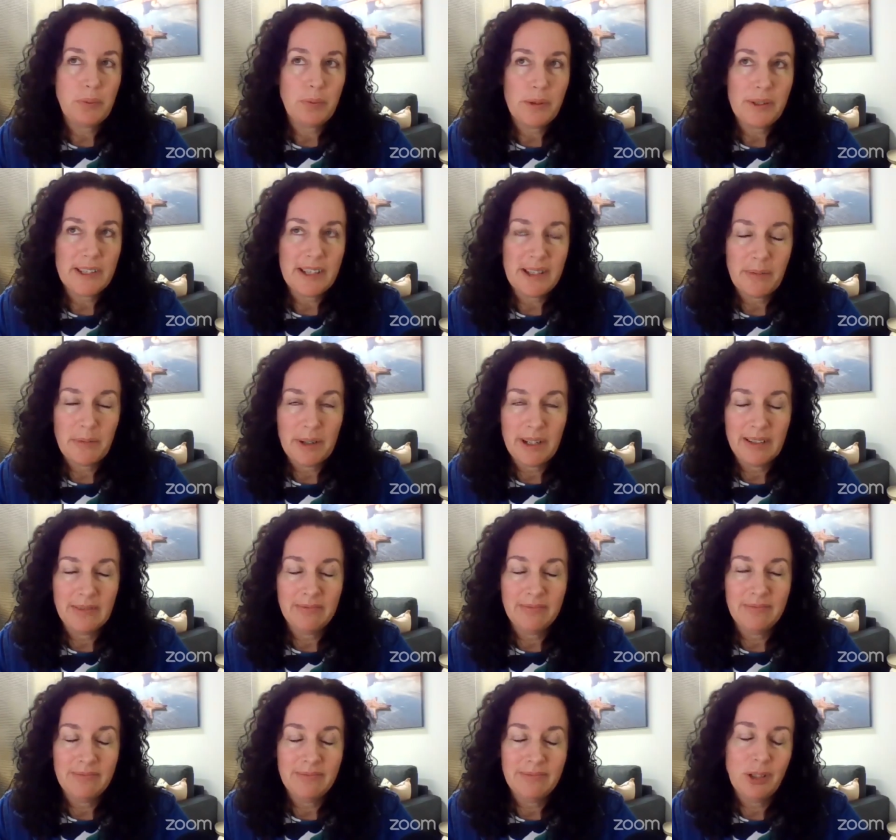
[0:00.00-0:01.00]
put
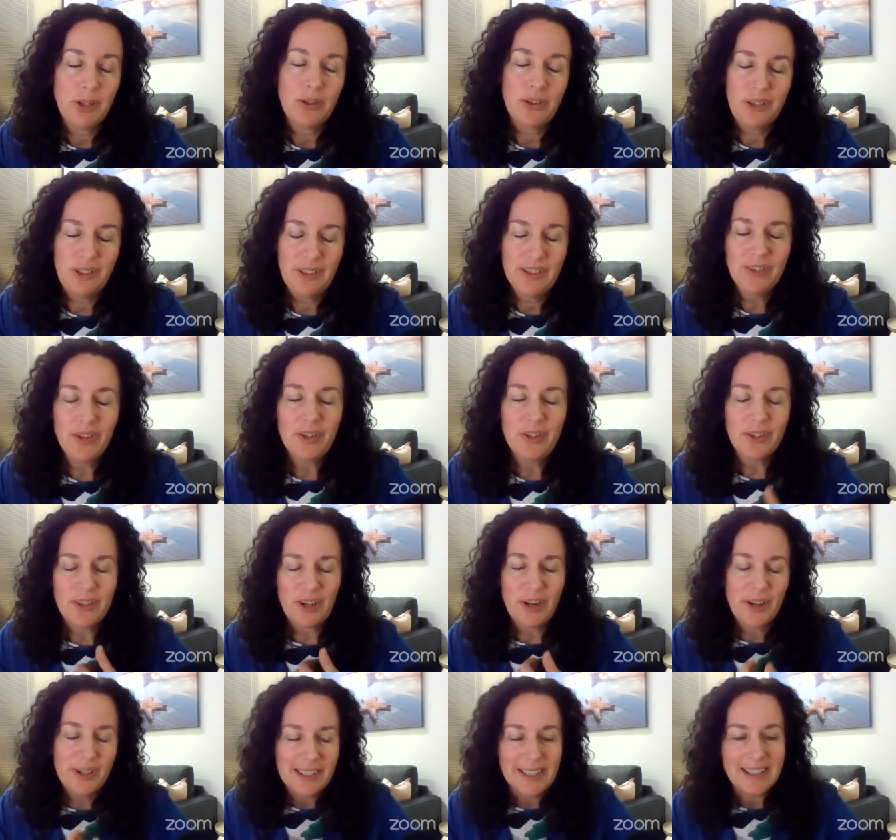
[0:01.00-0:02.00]
someone not not
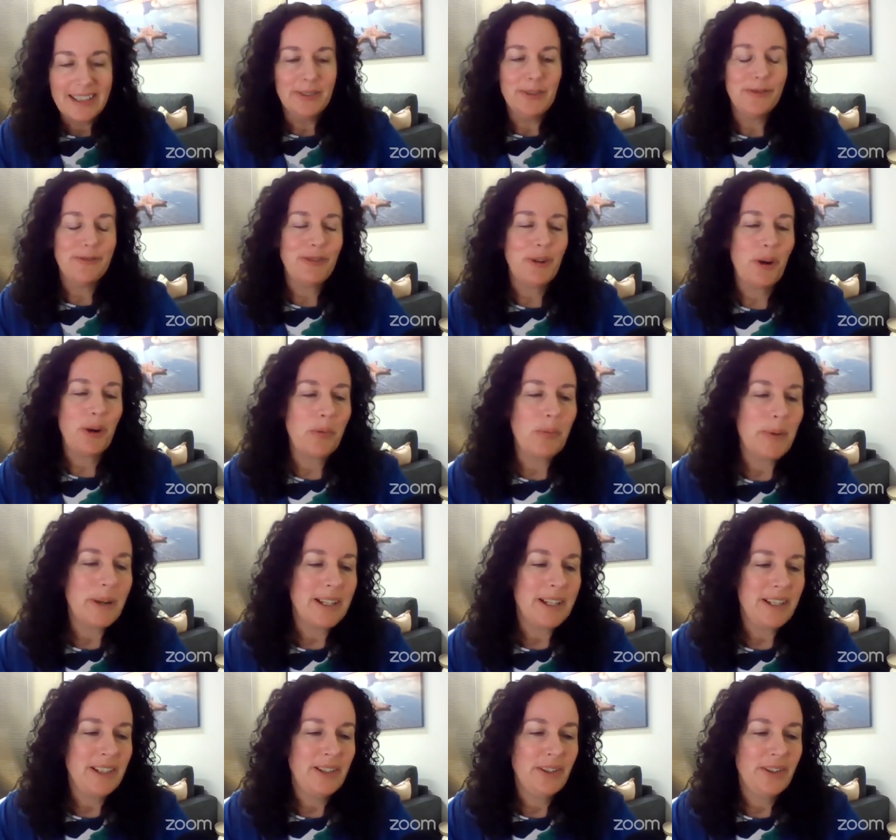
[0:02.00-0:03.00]
totally your fault,
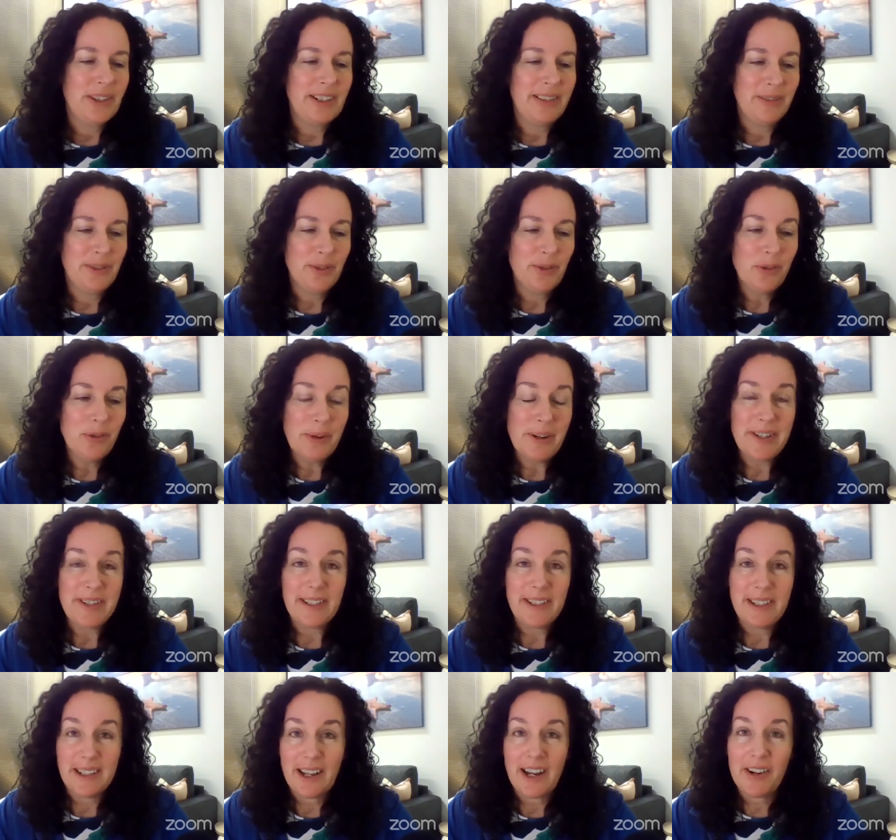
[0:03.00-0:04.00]
but you can
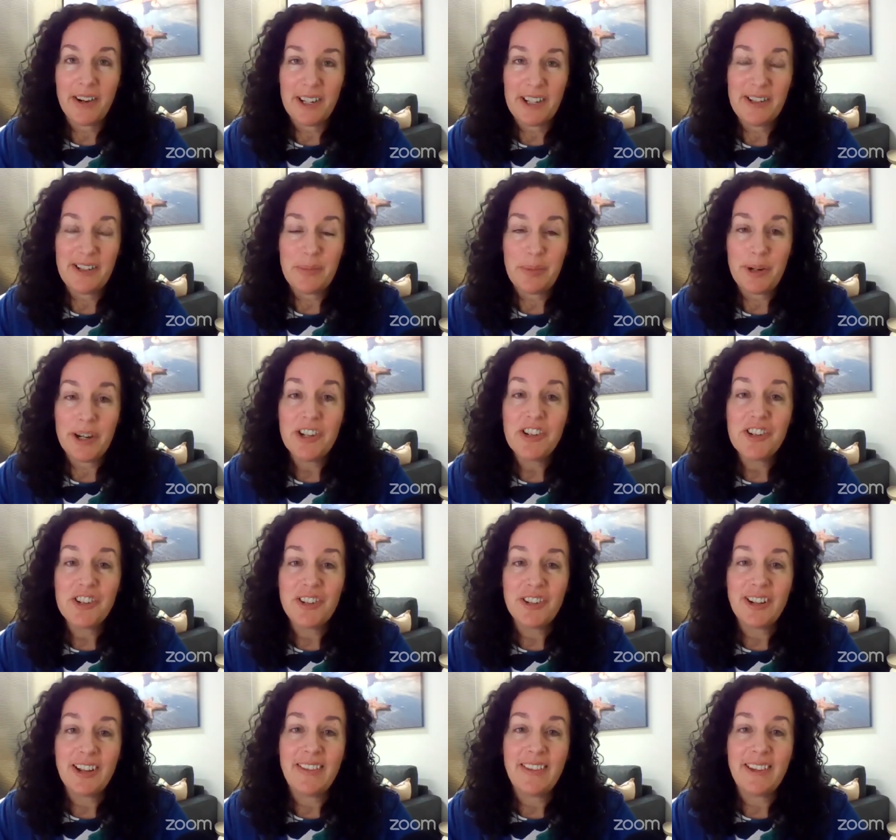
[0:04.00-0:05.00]
almost encourage
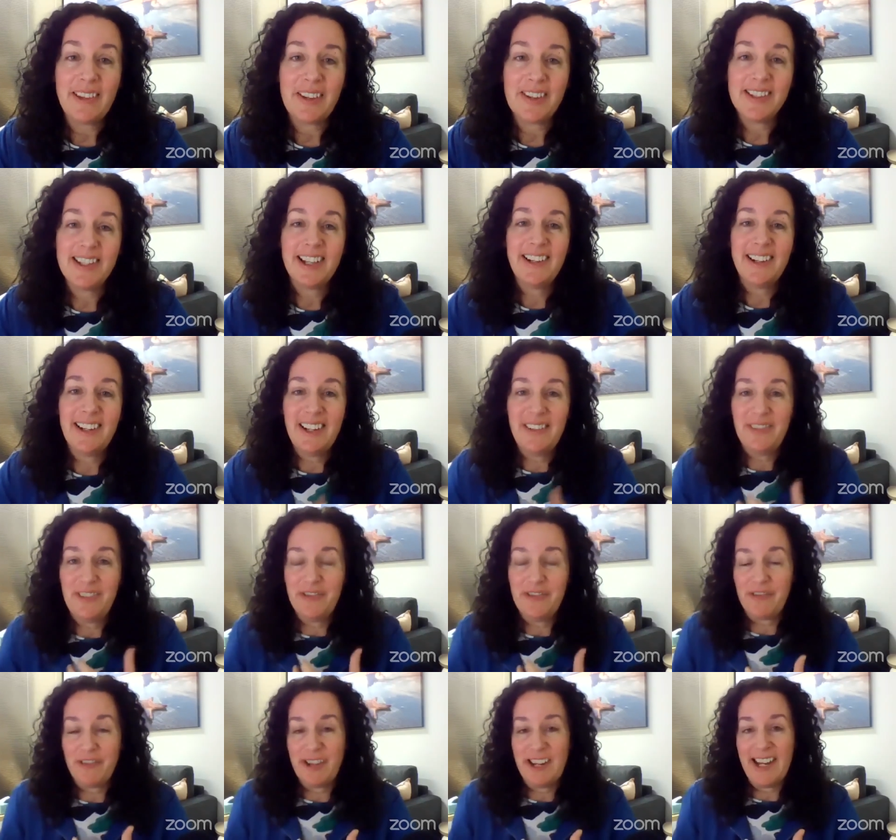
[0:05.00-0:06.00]
depression. I think because they're going to have to
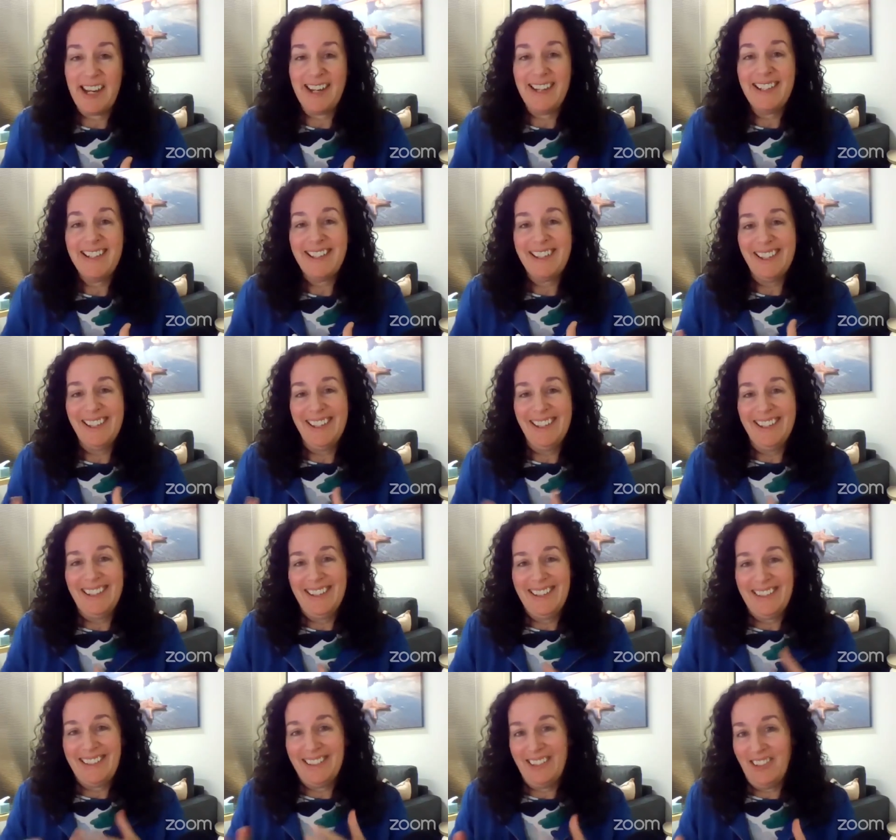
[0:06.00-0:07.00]
freeze
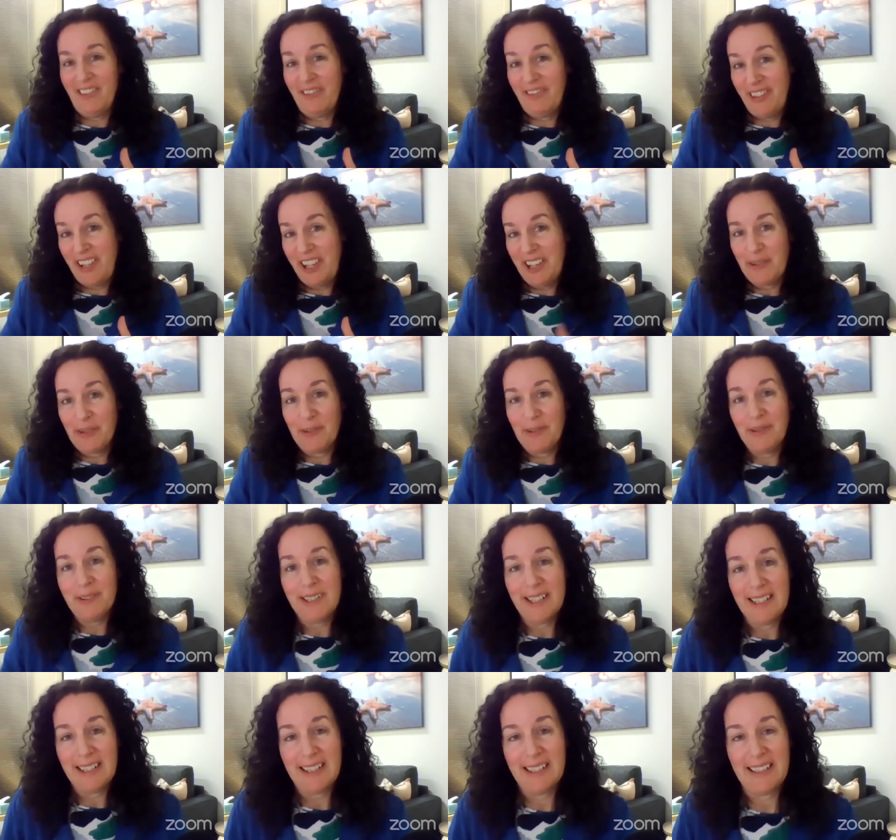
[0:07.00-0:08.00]
to not feel.
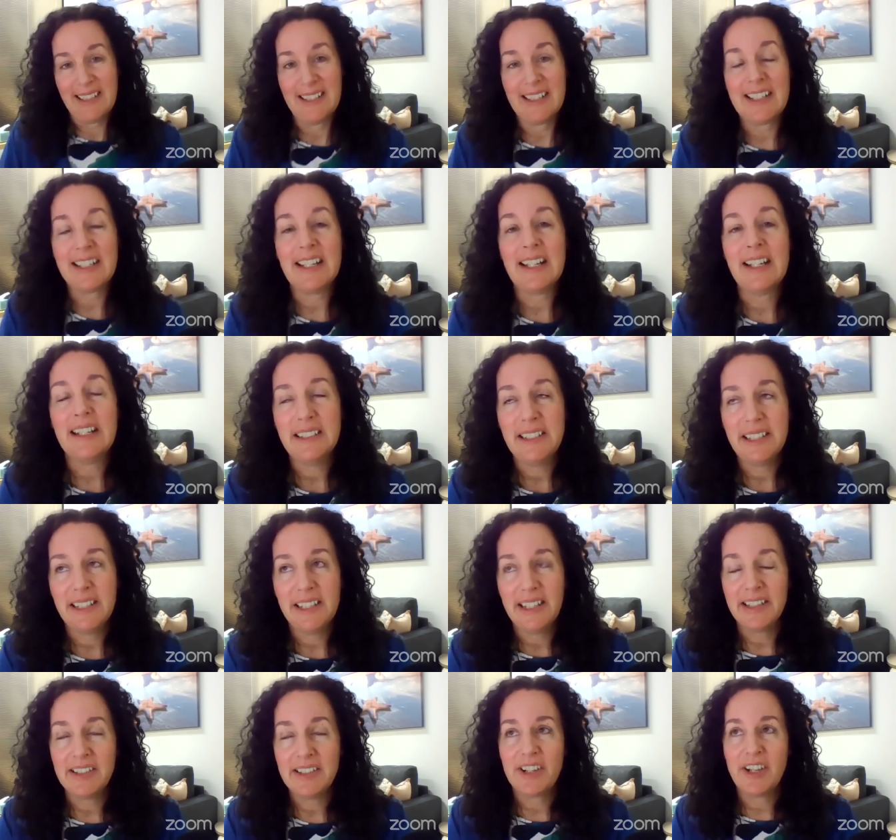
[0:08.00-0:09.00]
Yeah, and, uh,
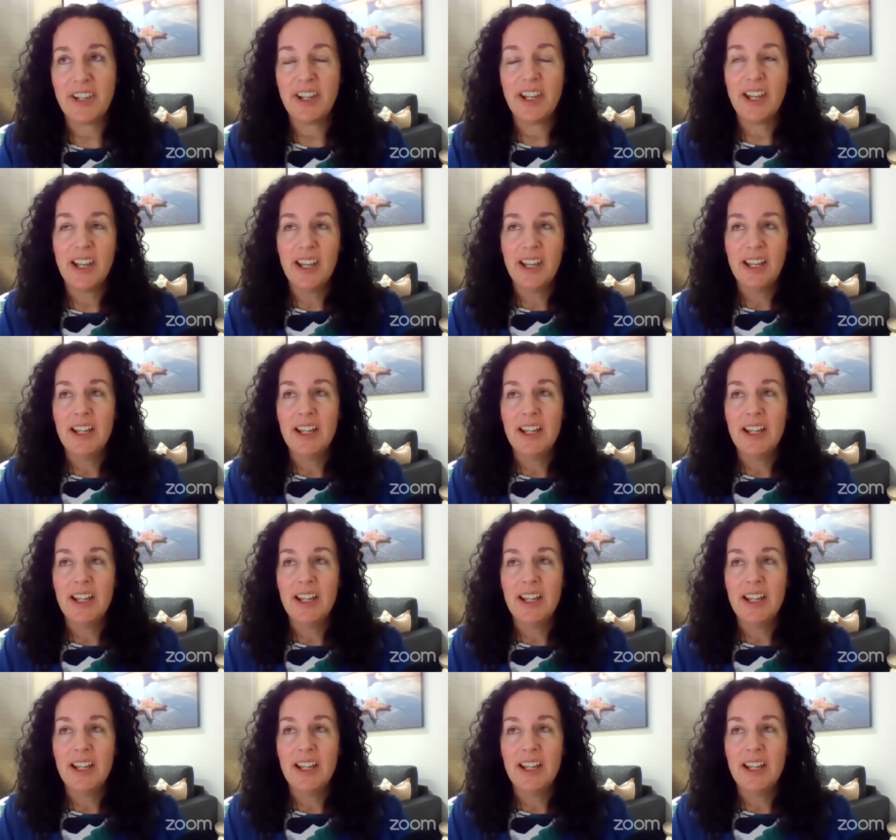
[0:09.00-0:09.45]
yeah. So